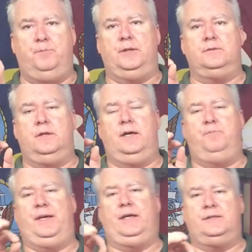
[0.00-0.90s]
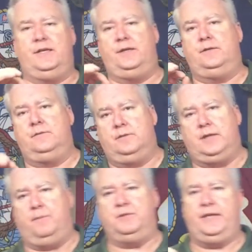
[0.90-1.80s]
BDC
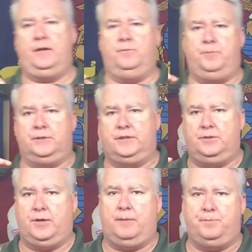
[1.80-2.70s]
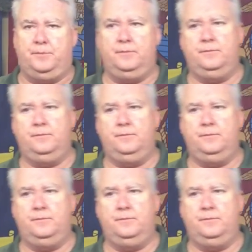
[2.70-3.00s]
compensator, built-in drop